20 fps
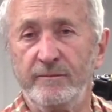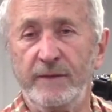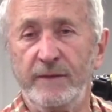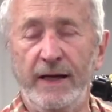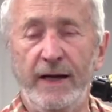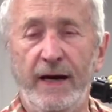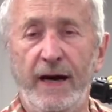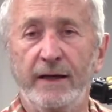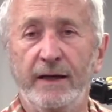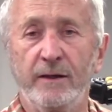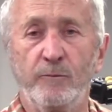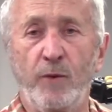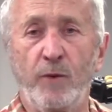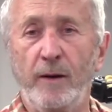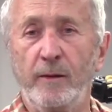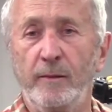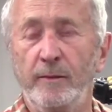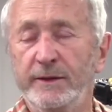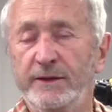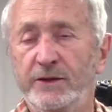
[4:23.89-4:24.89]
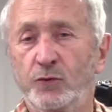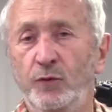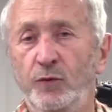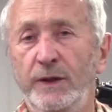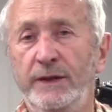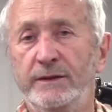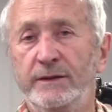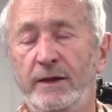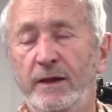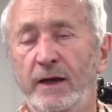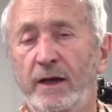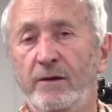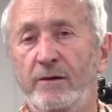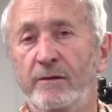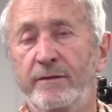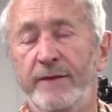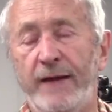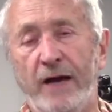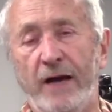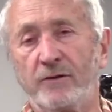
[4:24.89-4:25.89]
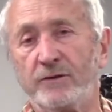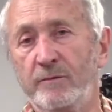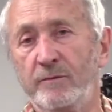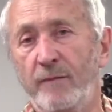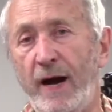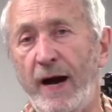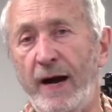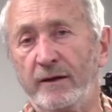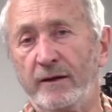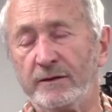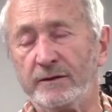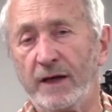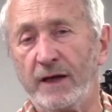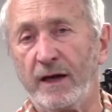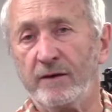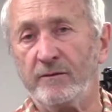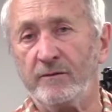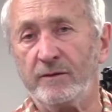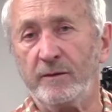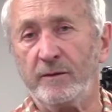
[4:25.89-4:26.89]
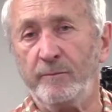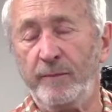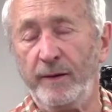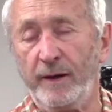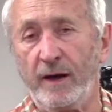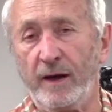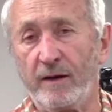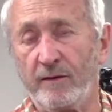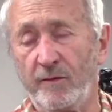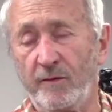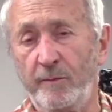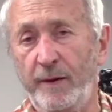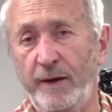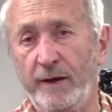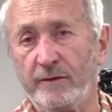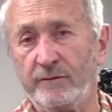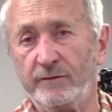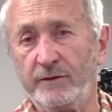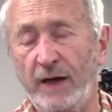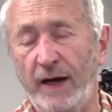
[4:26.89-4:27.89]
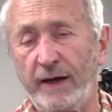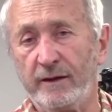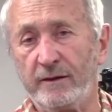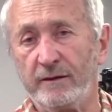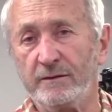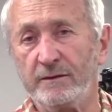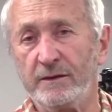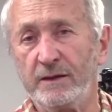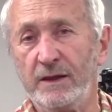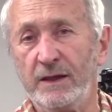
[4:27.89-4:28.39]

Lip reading: and I could probably squeeze another 1,000 miles out of a pair of tires.